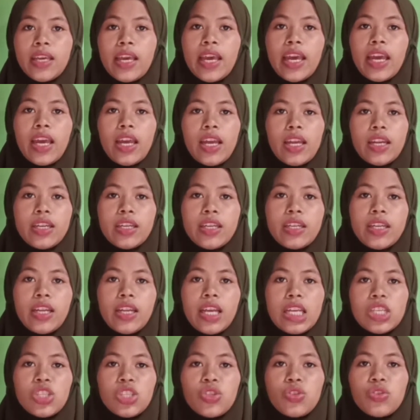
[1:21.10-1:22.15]
and
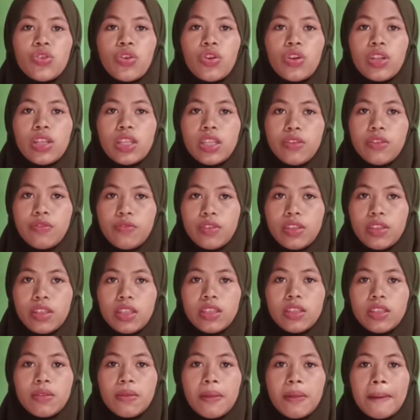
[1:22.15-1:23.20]
as strongly
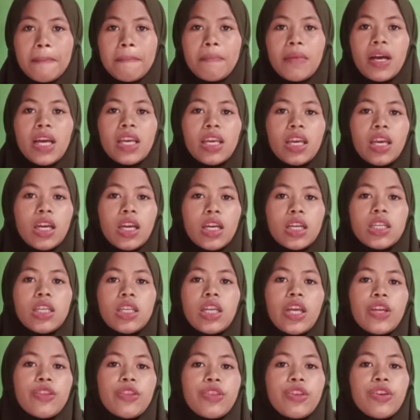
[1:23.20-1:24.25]
felt by a
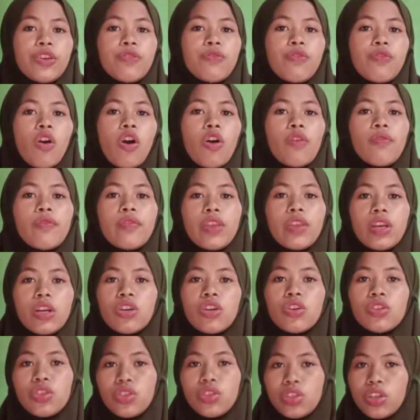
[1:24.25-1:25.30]
native of the
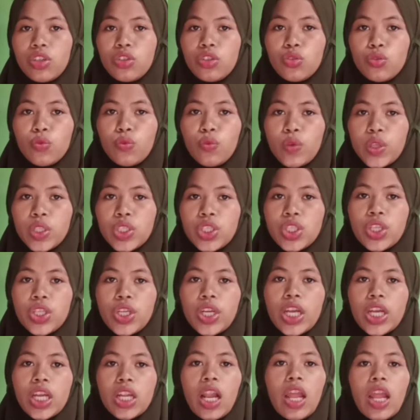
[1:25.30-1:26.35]
country to which
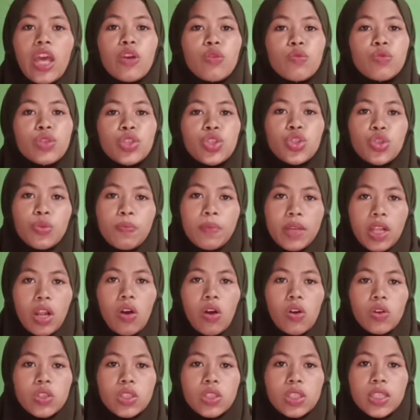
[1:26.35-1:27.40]
that language
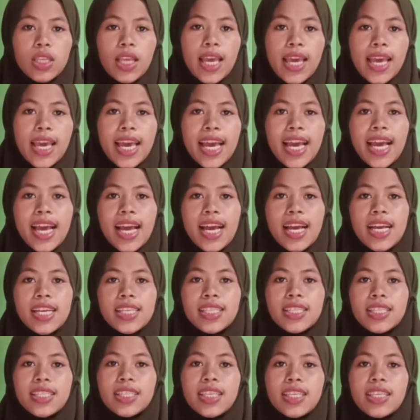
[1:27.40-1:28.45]
belongs, as
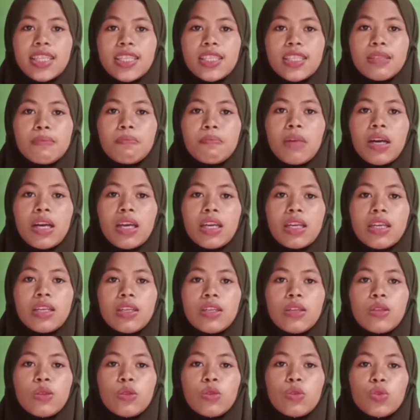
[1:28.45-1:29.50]
it is by
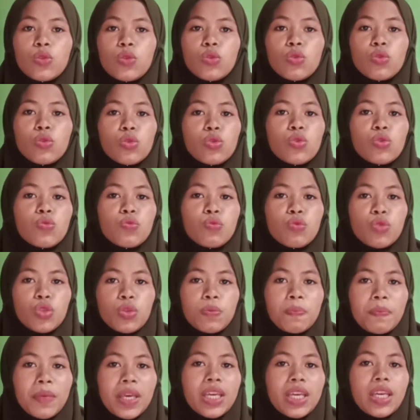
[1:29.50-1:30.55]
those who
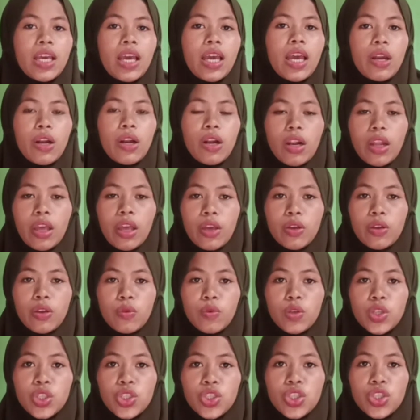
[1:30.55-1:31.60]
speak and
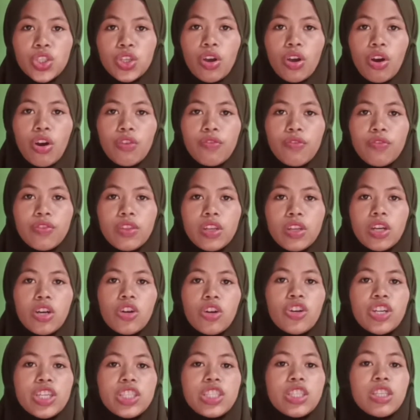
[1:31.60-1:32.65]
language of the
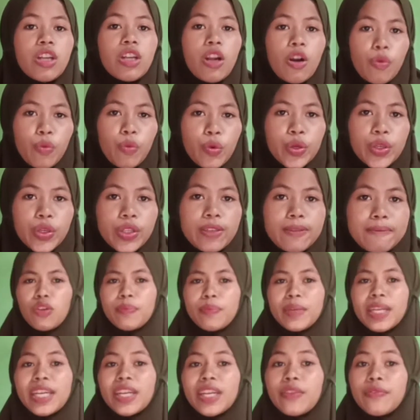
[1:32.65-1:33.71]
original word. From
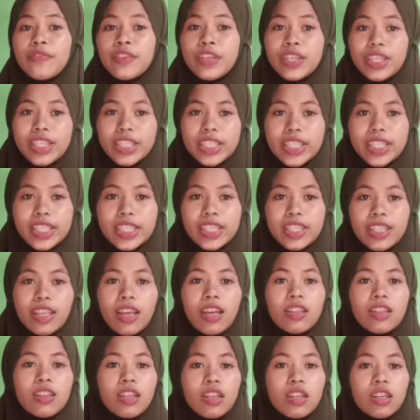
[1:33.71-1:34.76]
the definition,
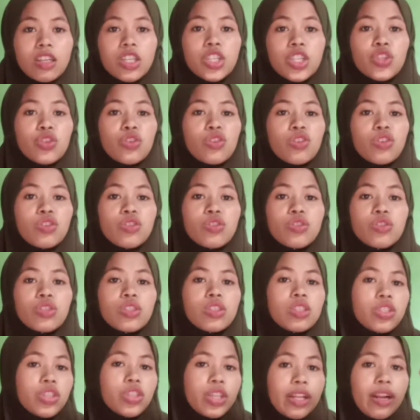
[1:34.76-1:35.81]
Tytler introduced
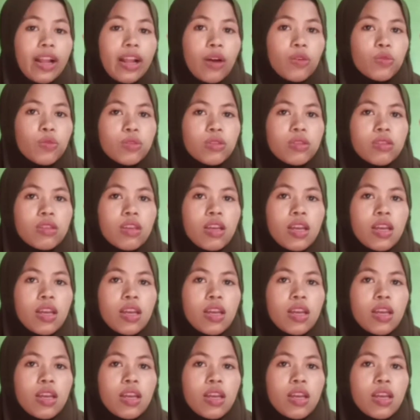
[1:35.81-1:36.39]
three laws.